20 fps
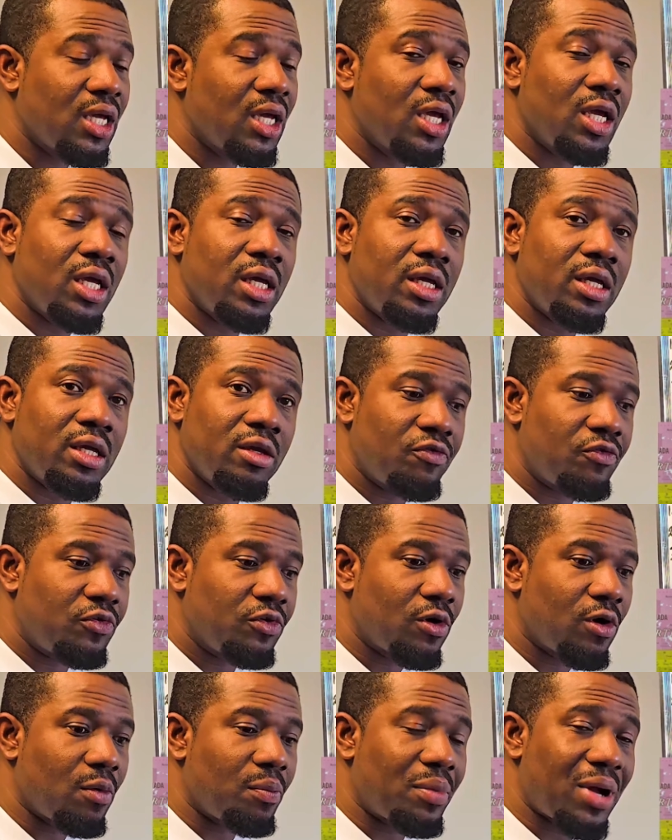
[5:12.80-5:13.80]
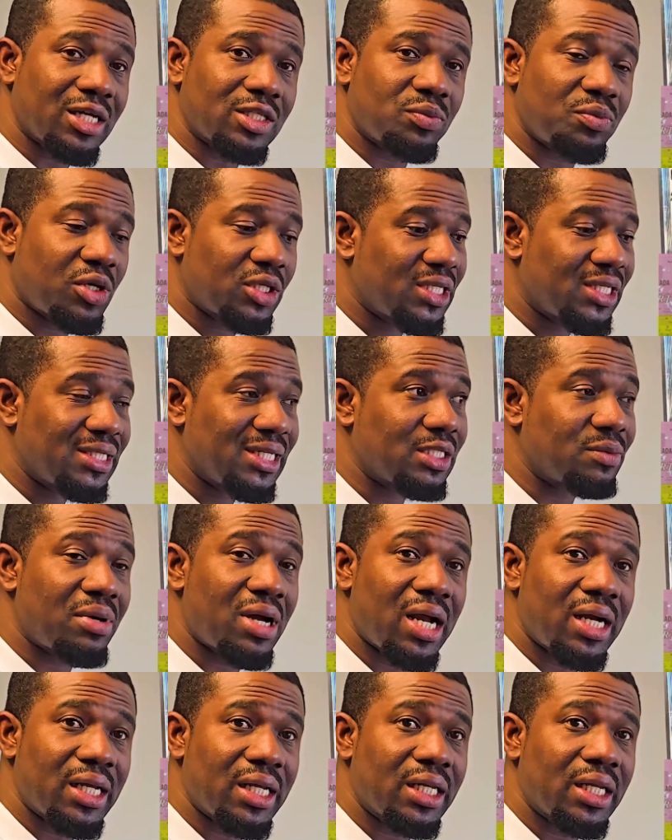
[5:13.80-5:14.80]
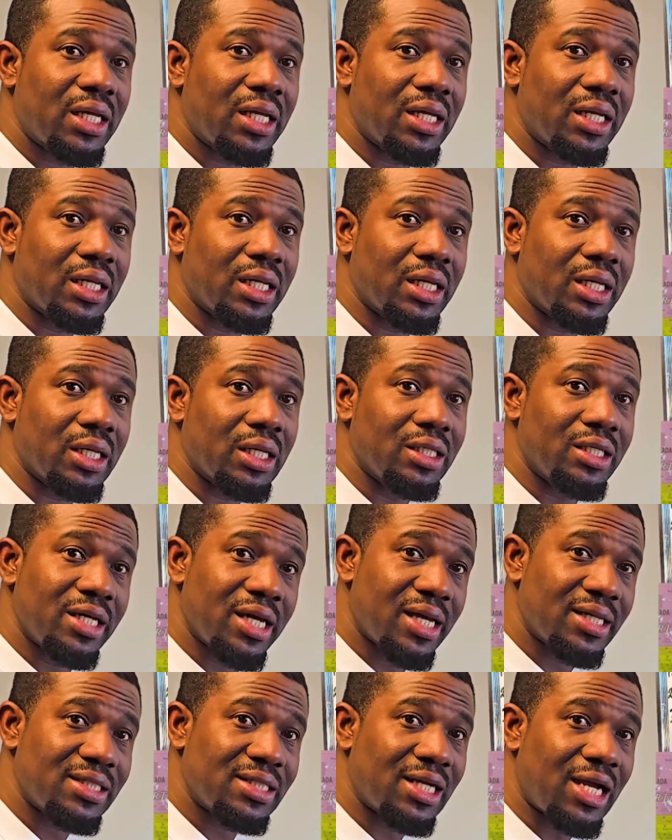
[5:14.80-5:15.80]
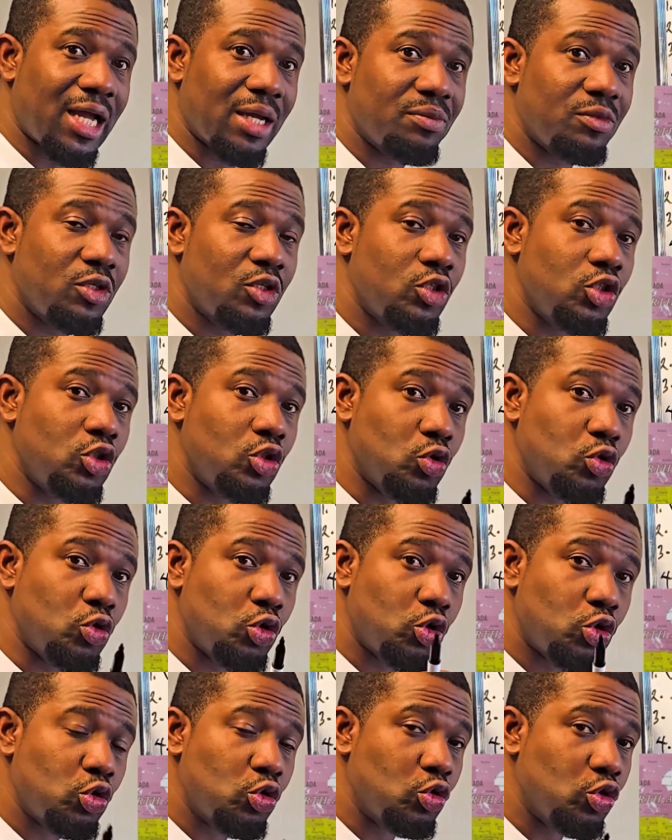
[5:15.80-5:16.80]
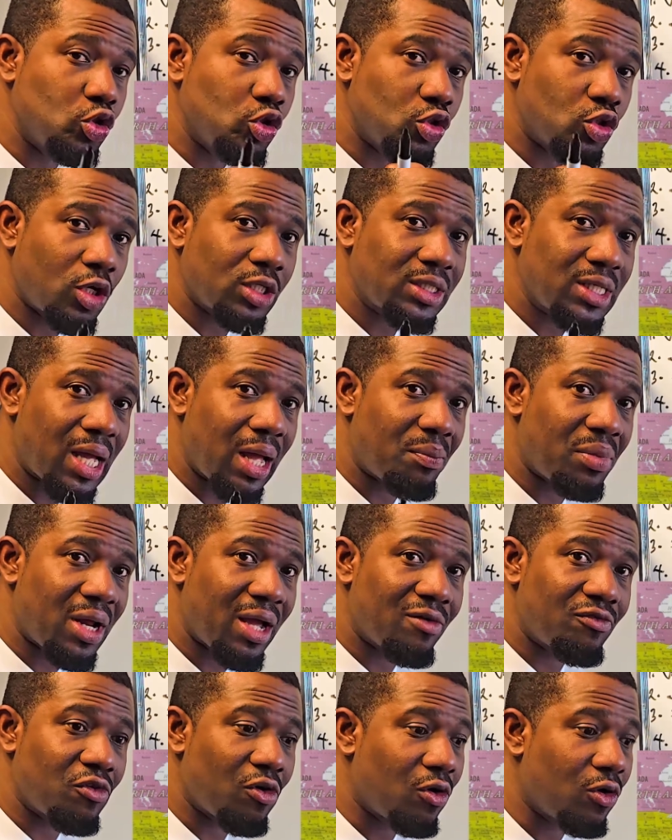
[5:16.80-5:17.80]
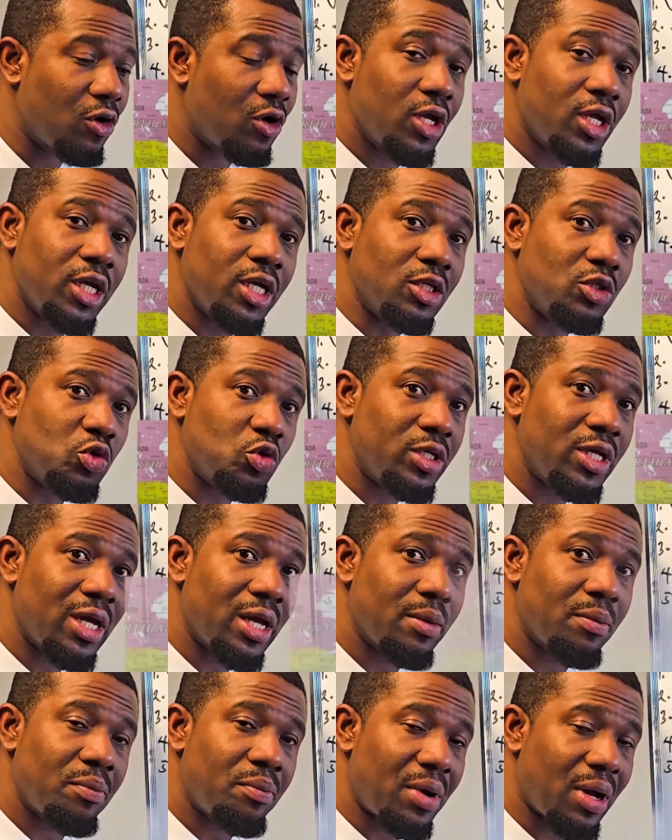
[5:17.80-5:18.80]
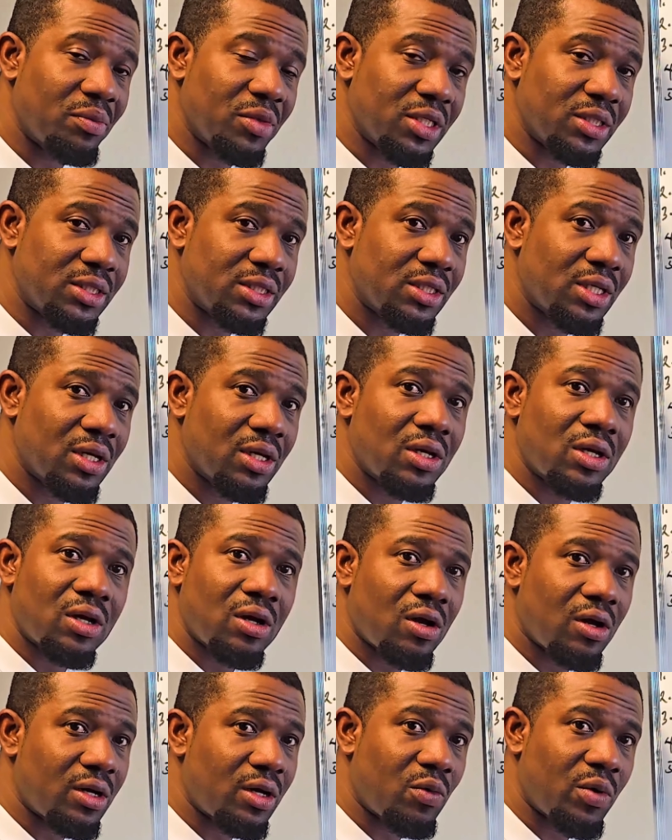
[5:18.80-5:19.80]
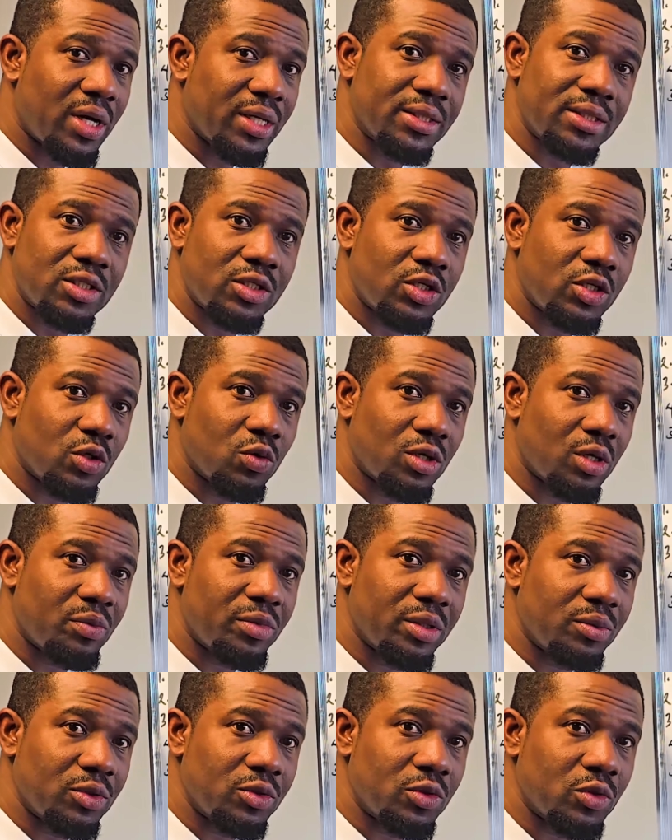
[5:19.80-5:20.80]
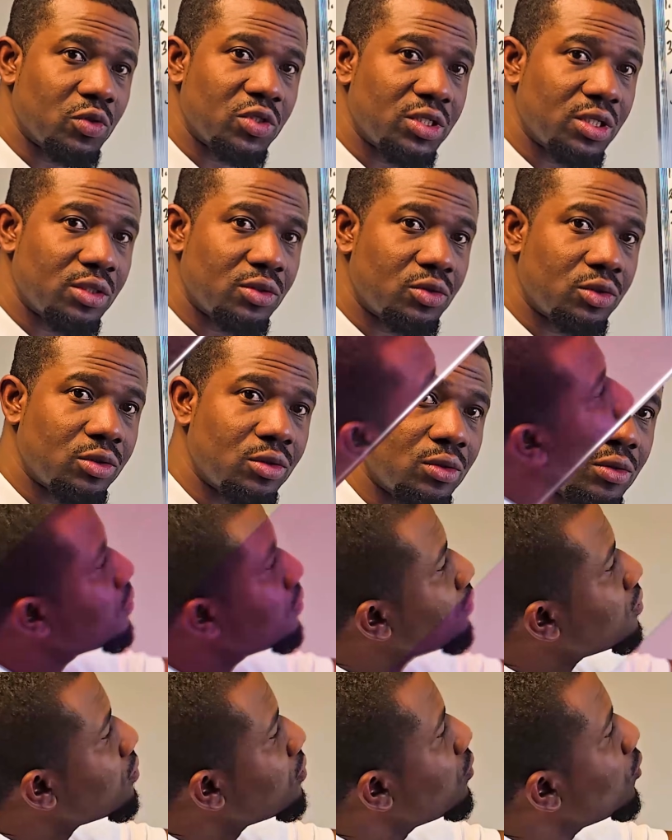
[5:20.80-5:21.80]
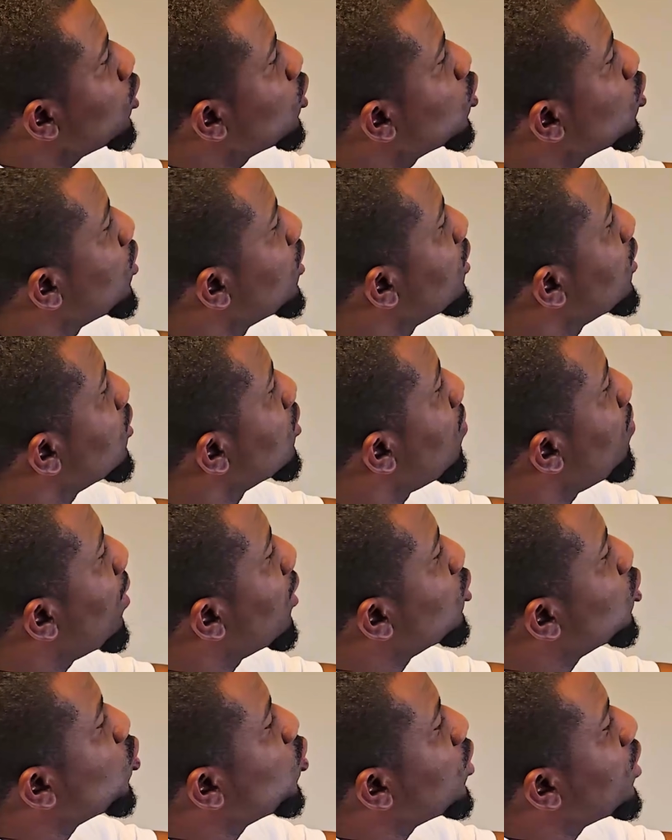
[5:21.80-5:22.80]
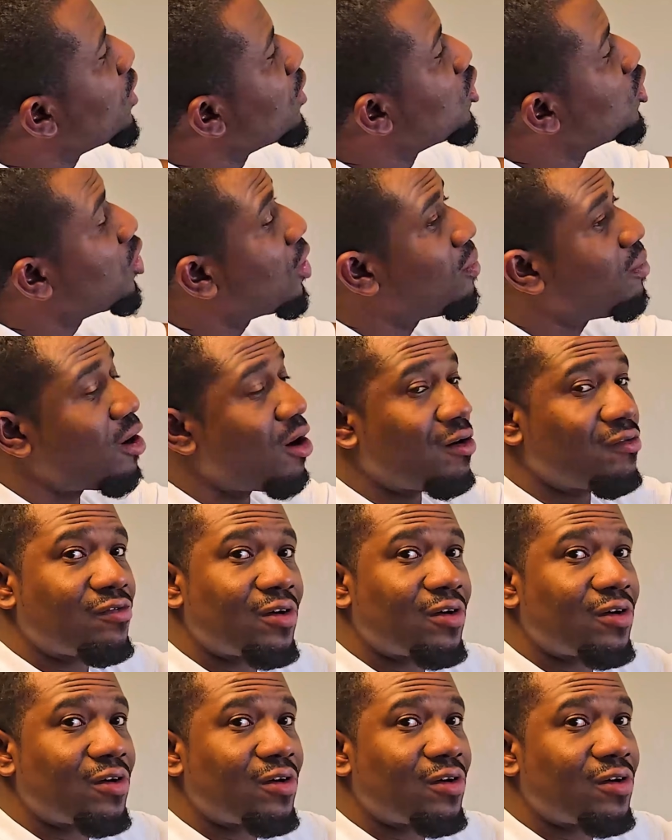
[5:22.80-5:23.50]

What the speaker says: if your passport is expiring in a year's time, you should not apply for a 2-year permit. Otherwise, you will not be able to sail through. So this number 2 is job offer.